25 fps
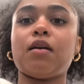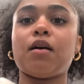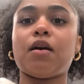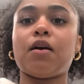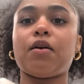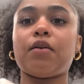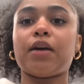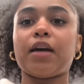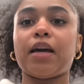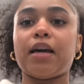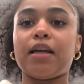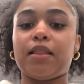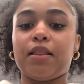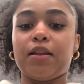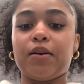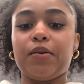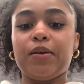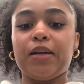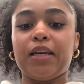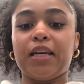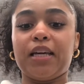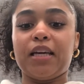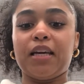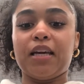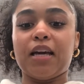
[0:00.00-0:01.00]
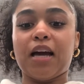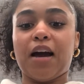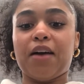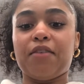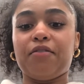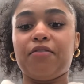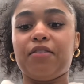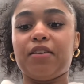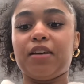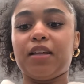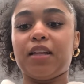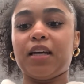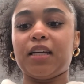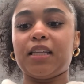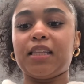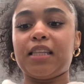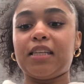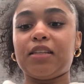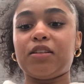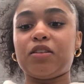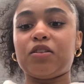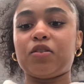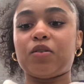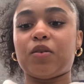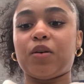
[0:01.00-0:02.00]
Okay, low key, I feel like
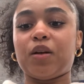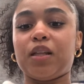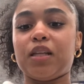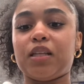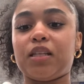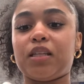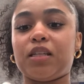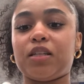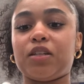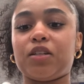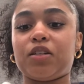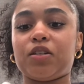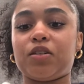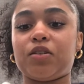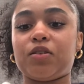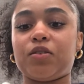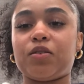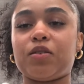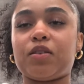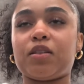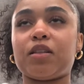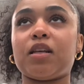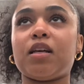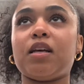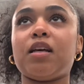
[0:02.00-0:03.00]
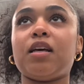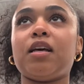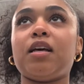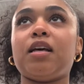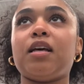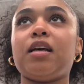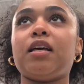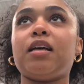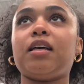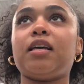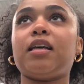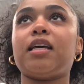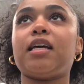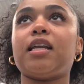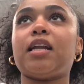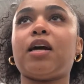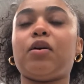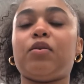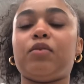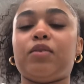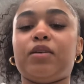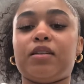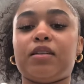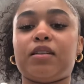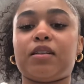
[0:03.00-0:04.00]
these toilet tissues can
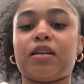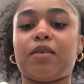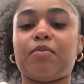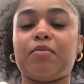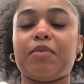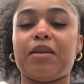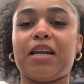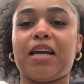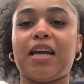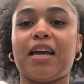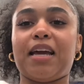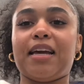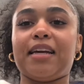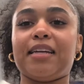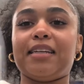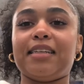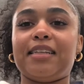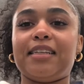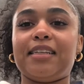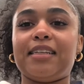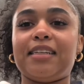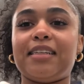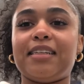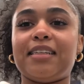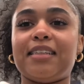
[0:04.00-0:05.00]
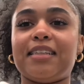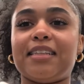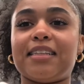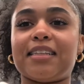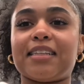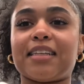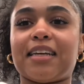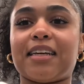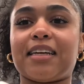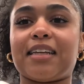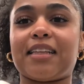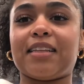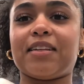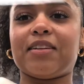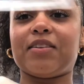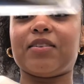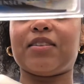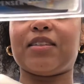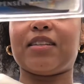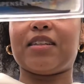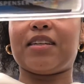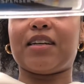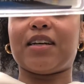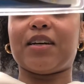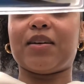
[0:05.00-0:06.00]
always come in handy, these like little
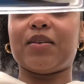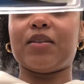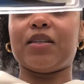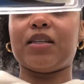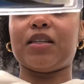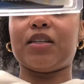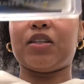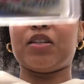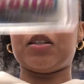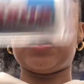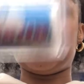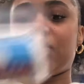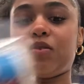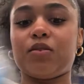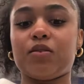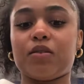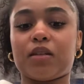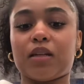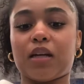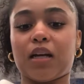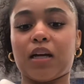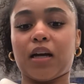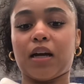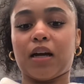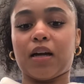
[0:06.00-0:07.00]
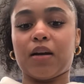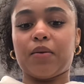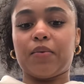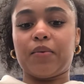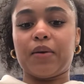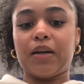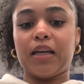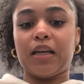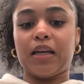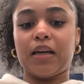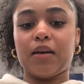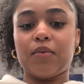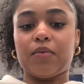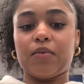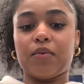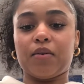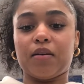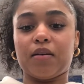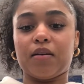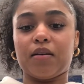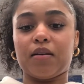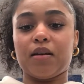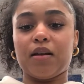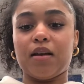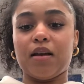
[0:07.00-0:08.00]
to-go tissues, and I kind of want to get
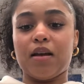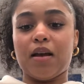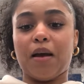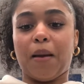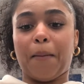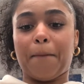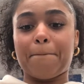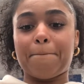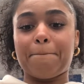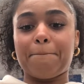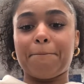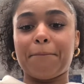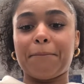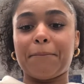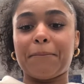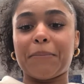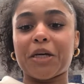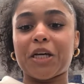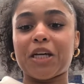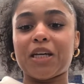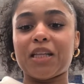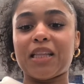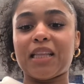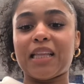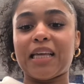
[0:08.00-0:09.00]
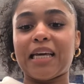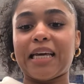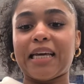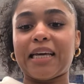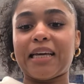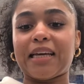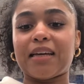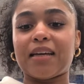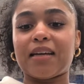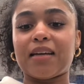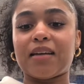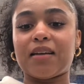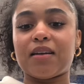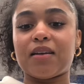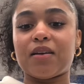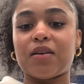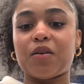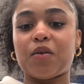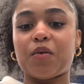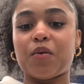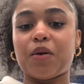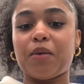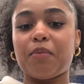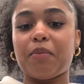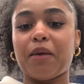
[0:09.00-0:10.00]
one. But like,
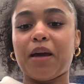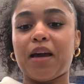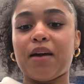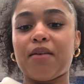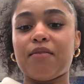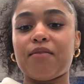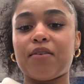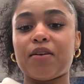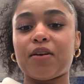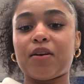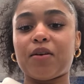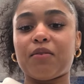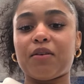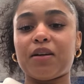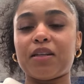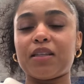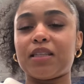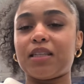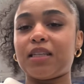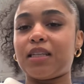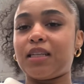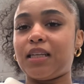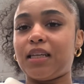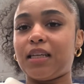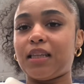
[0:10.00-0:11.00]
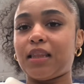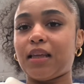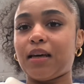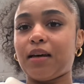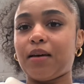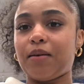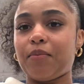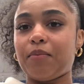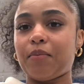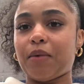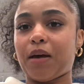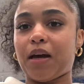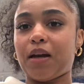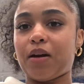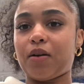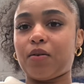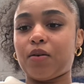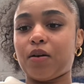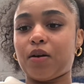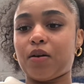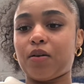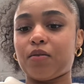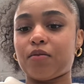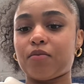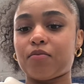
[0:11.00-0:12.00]
when am I ever going to need them? I don't
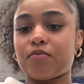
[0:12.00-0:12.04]
know.